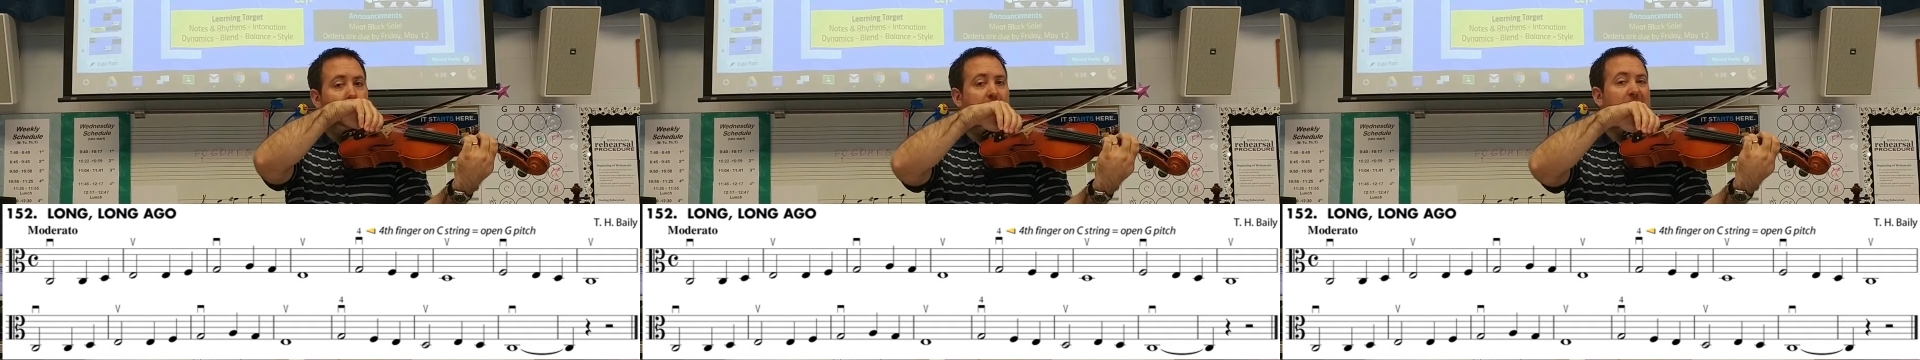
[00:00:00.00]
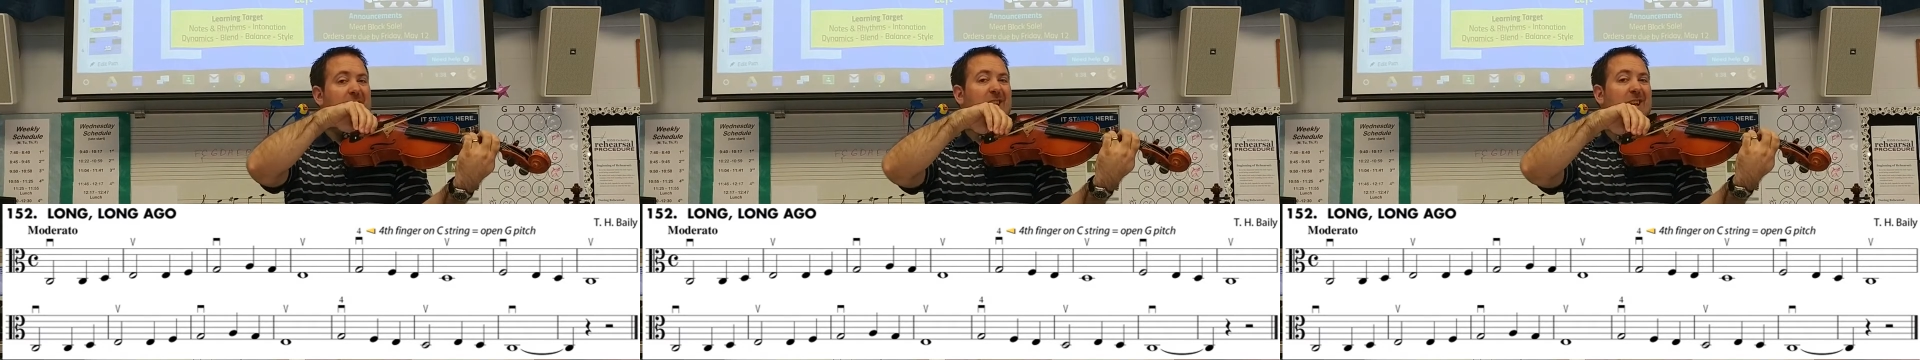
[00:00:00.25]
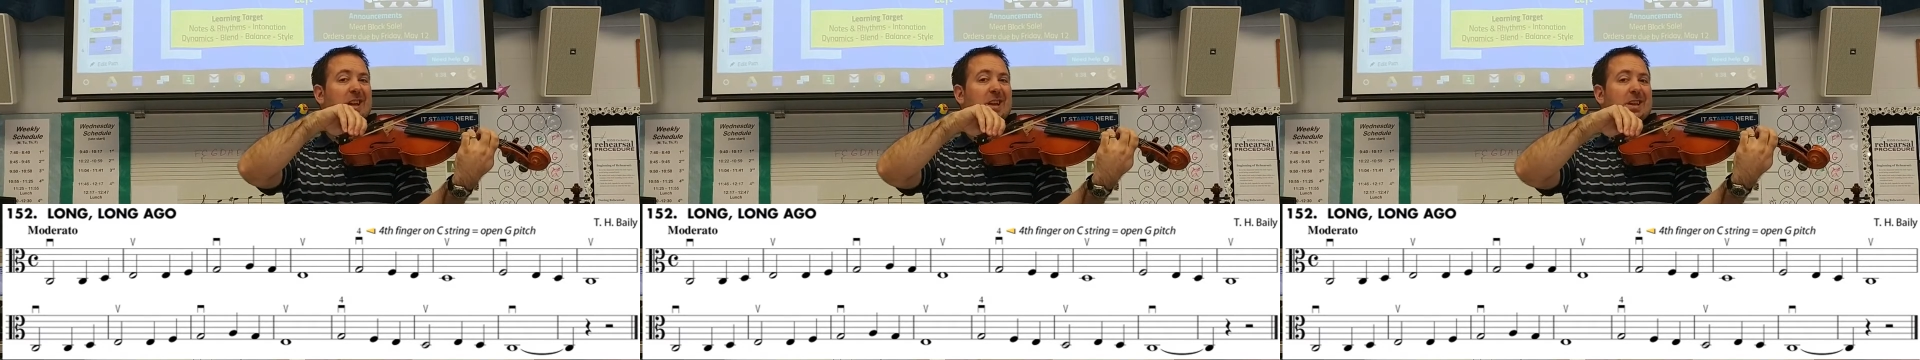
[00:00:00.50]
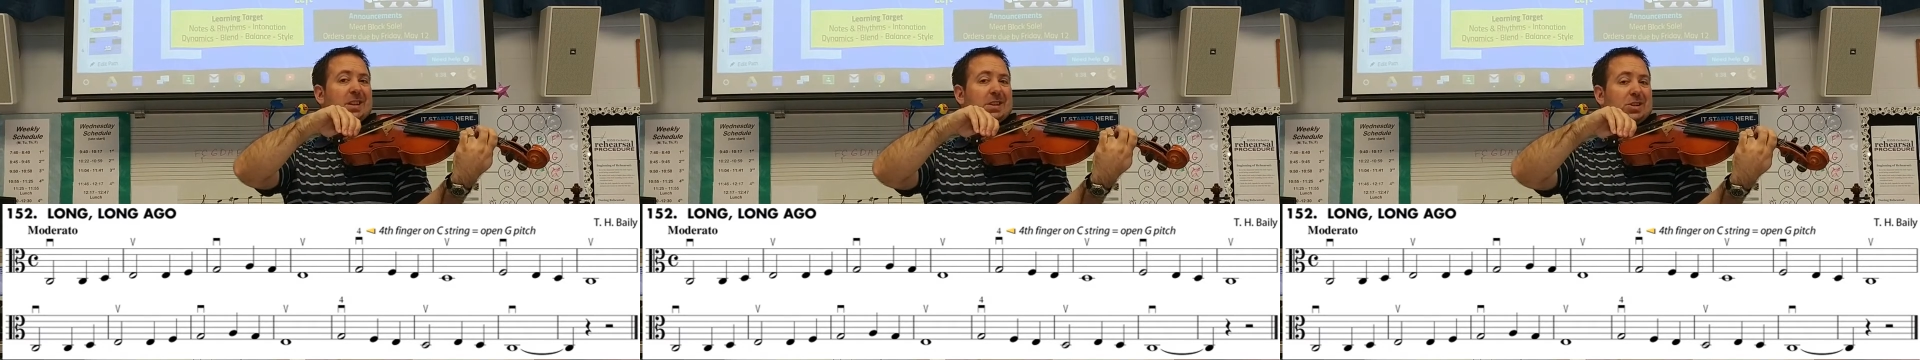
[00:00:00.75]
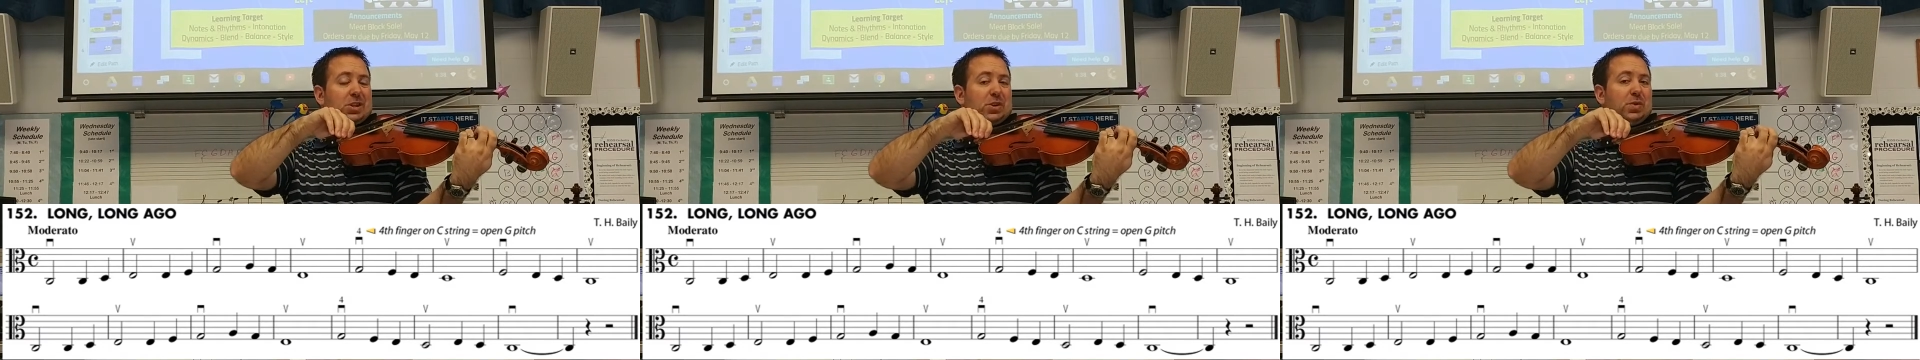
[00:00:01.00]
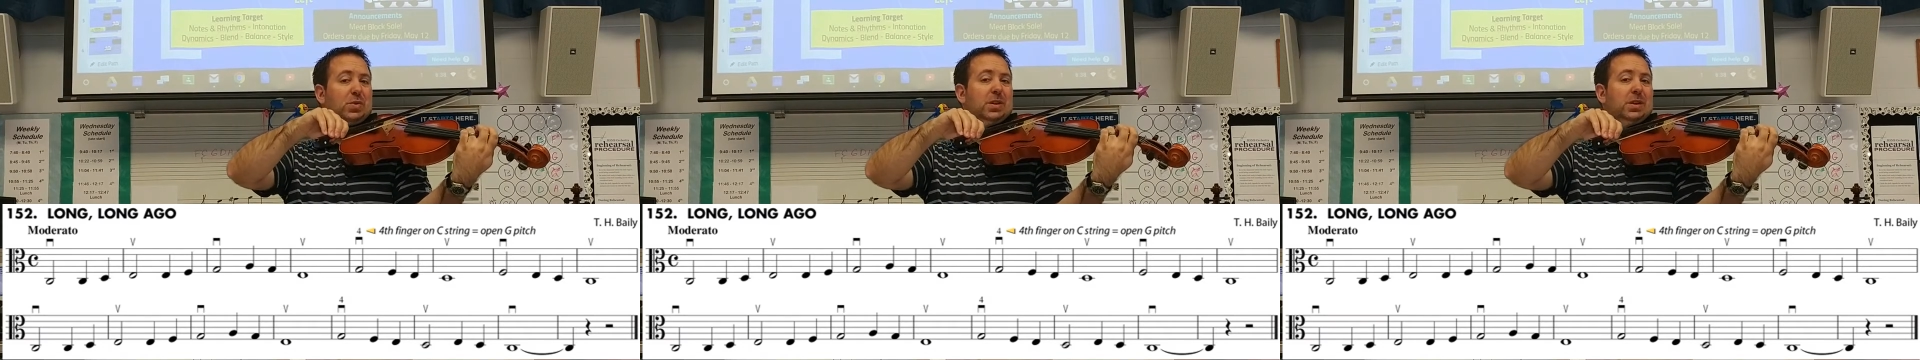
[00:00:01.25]
1,
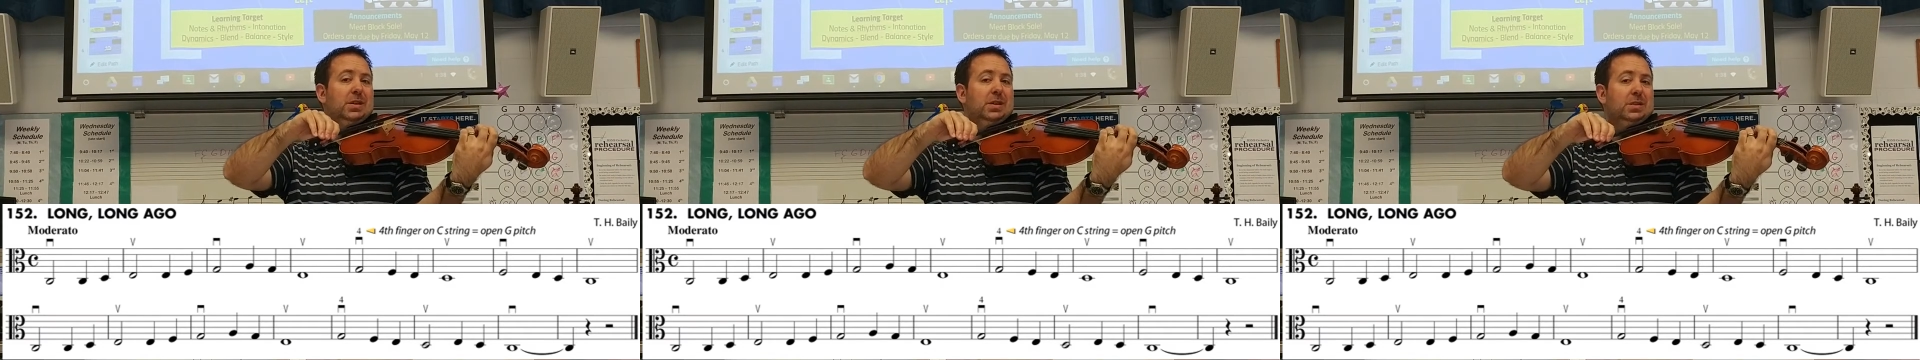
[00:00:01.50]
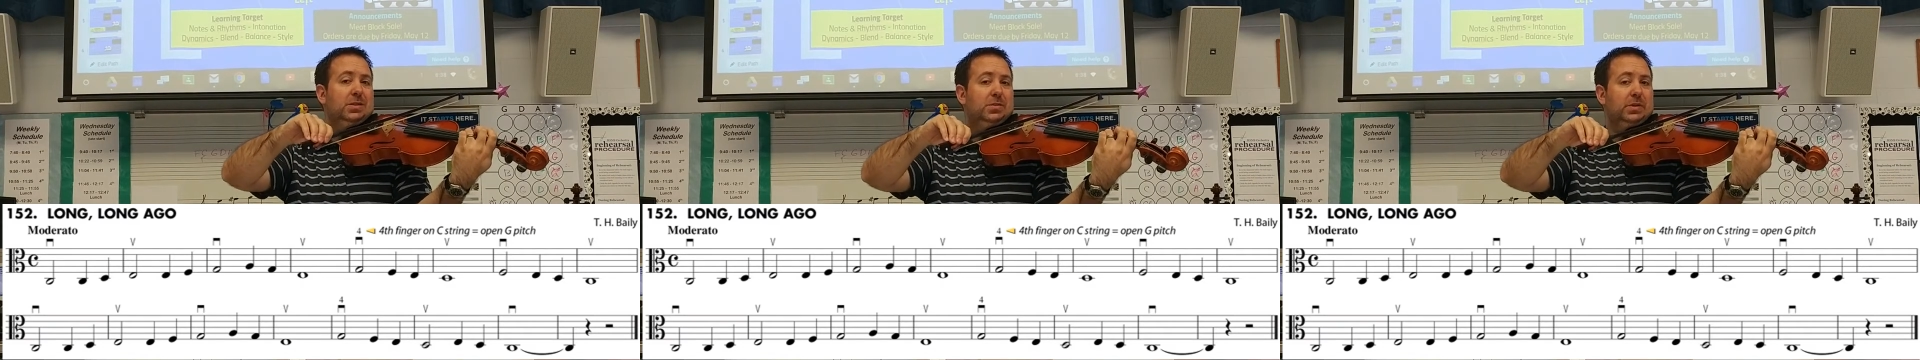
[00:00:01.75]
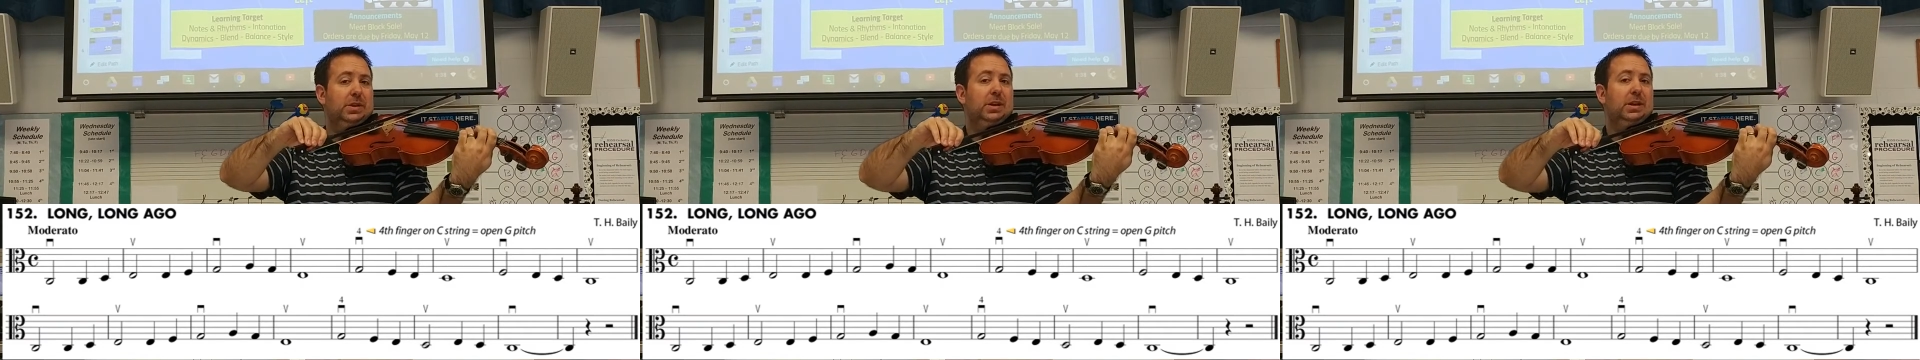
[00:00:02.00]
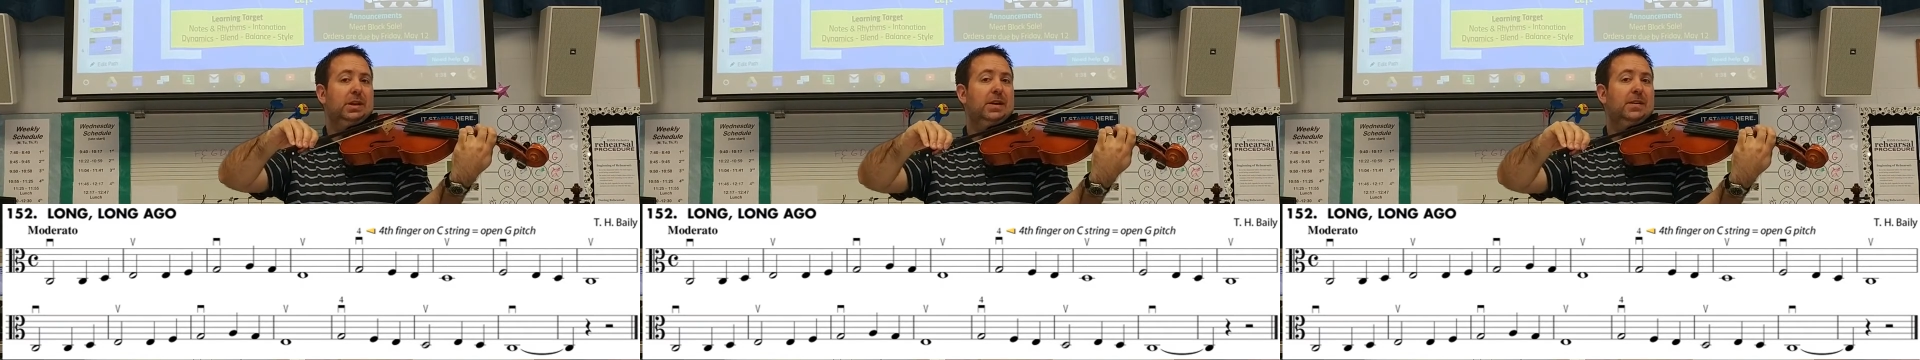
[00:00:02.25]
2, 3,